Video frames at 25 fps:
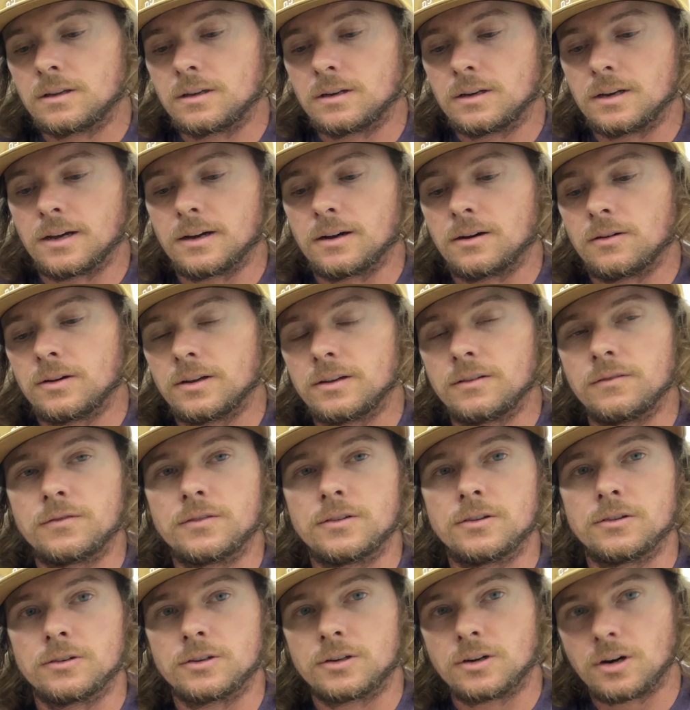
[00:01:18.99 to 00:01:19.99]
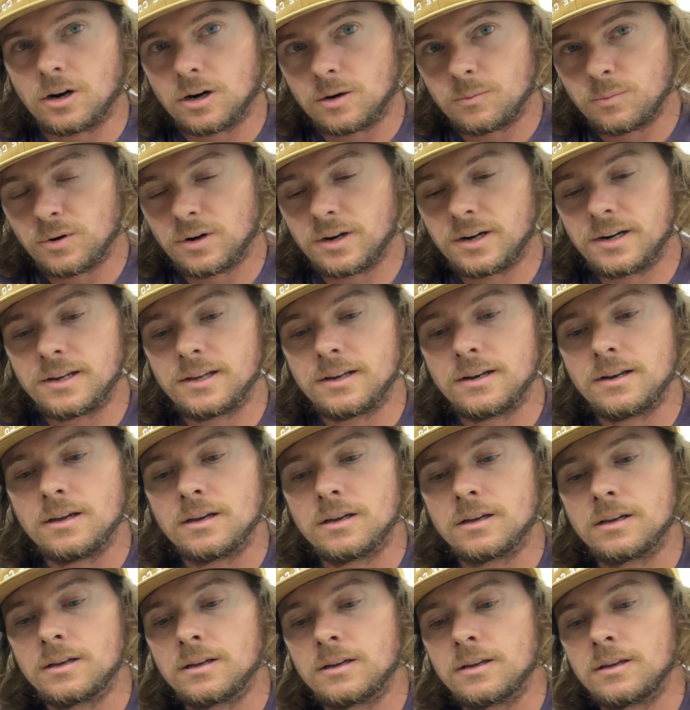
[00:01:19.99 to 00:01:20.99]
Now, if you're carbureted,
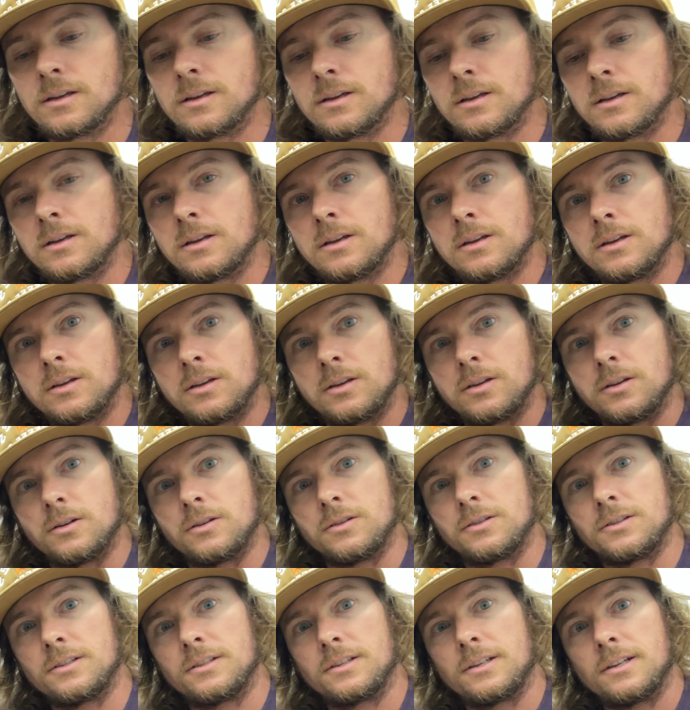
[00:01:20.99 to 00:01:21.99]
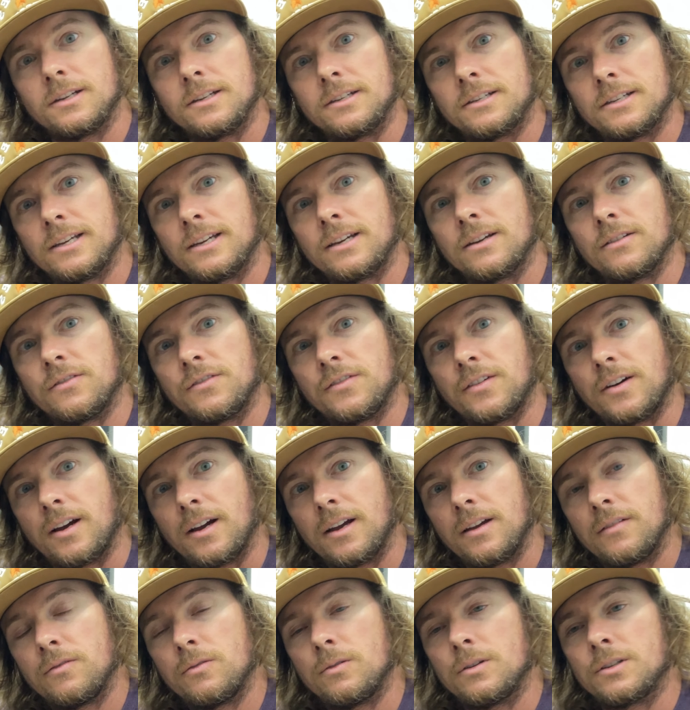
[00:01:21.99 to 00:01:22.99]
yours is gonna take a
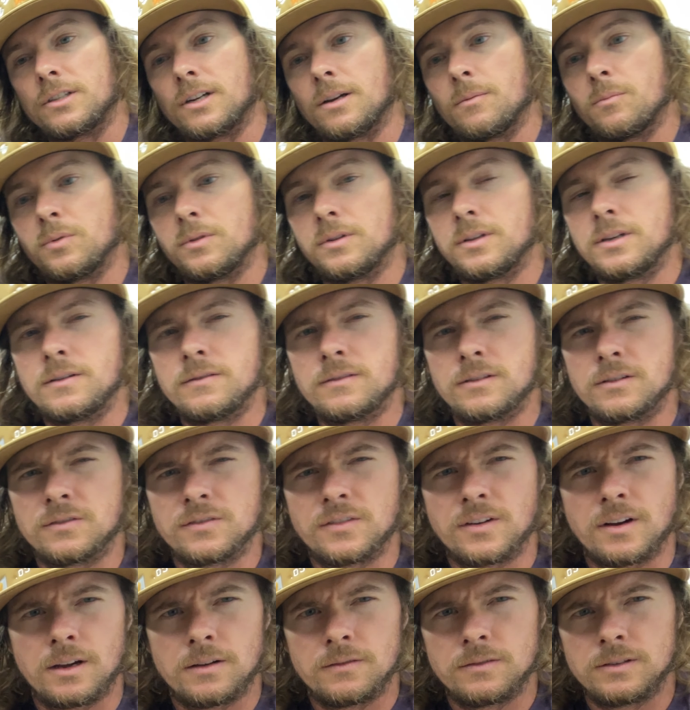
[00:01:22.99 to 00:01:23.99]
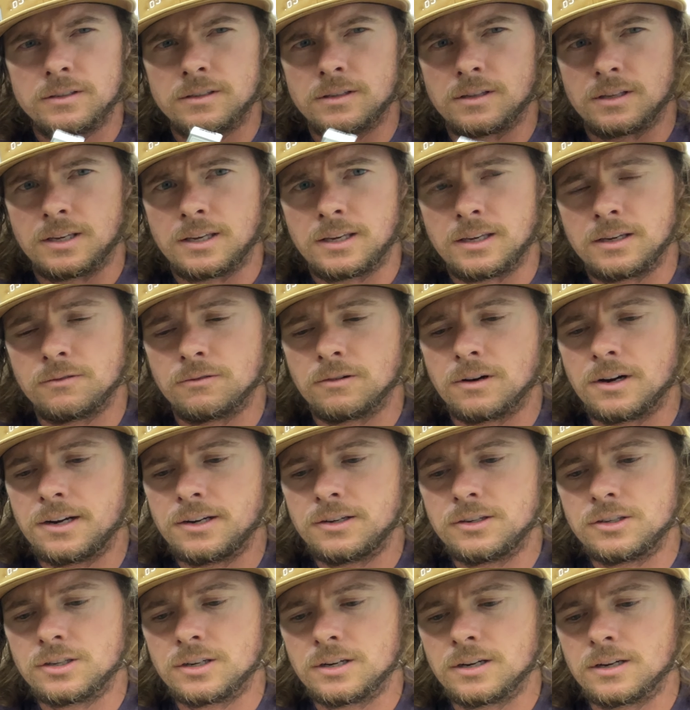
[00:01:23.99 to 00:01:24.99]
5, which I believe the 5 is the heat
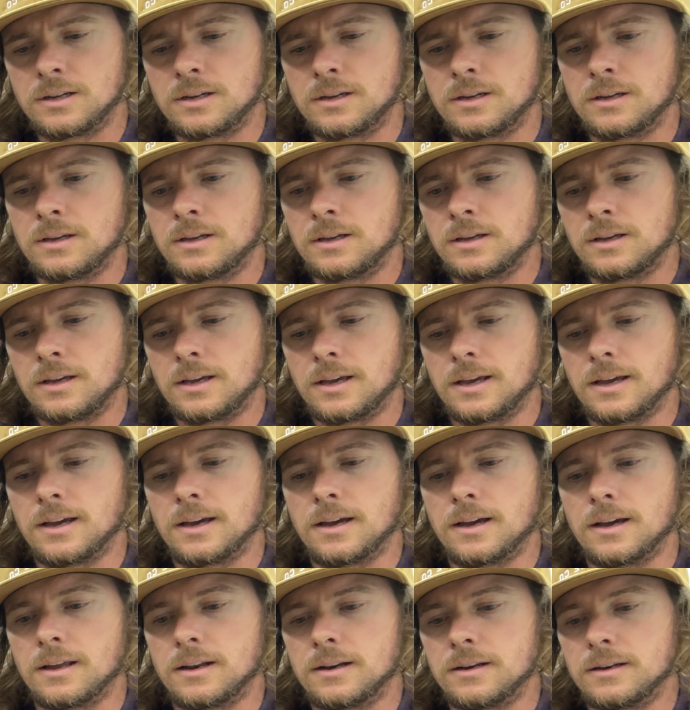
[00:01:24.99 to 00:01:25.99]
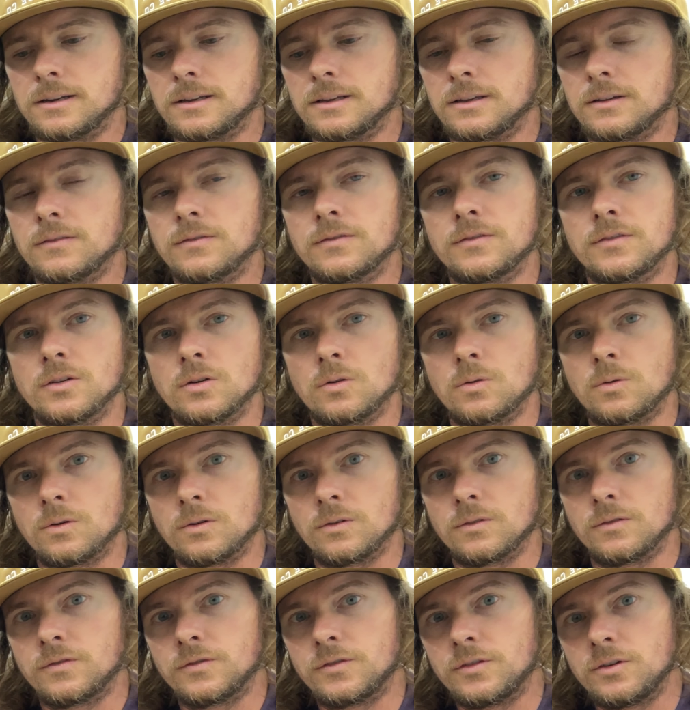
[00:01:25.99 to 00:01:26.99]
range, and if
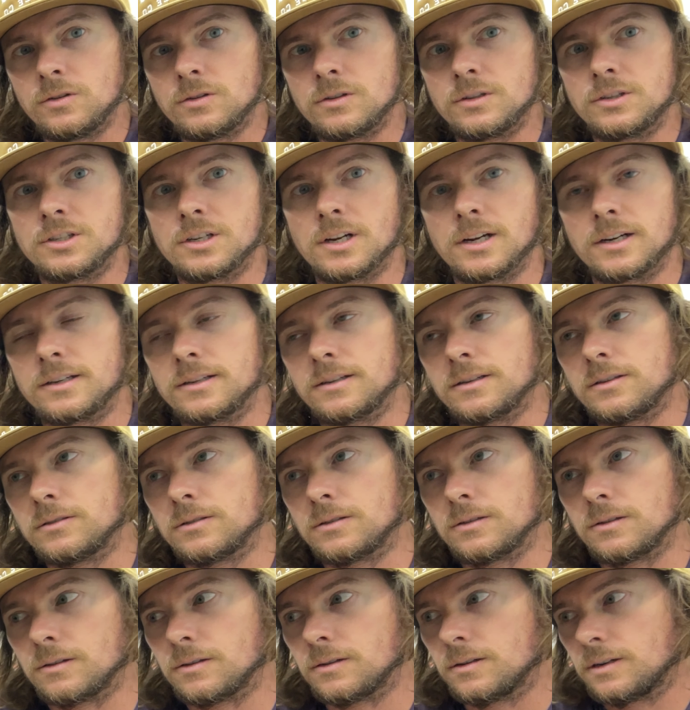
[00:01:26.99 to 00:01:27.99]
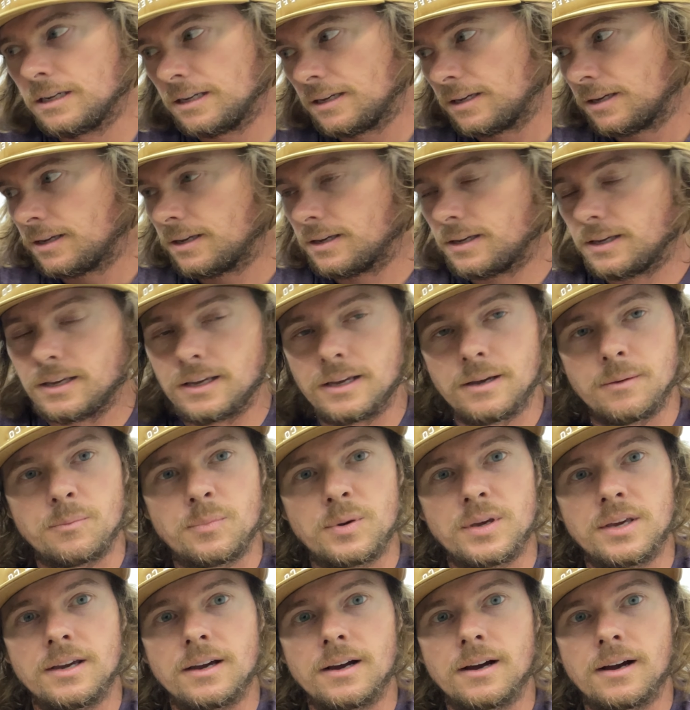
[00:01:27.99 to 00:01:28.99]
you're fuel injected or
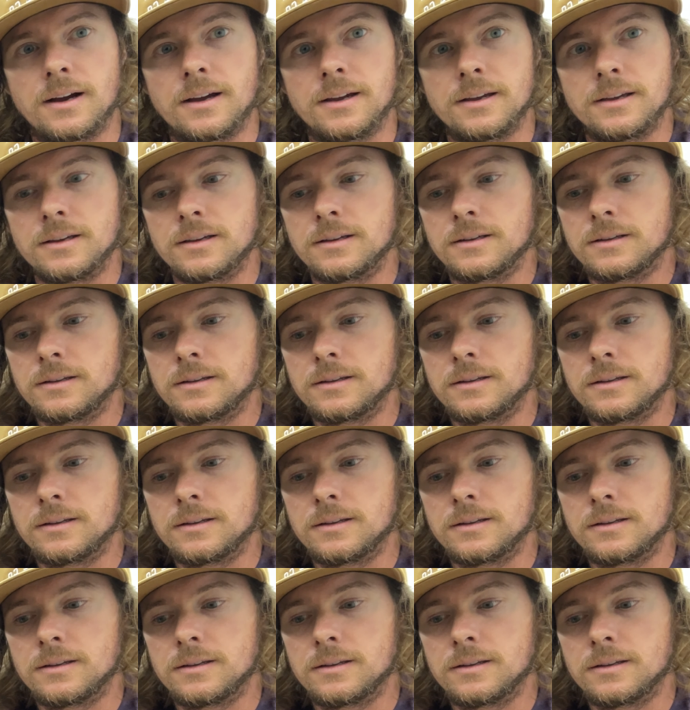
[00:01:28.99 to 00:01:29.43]
EMPI,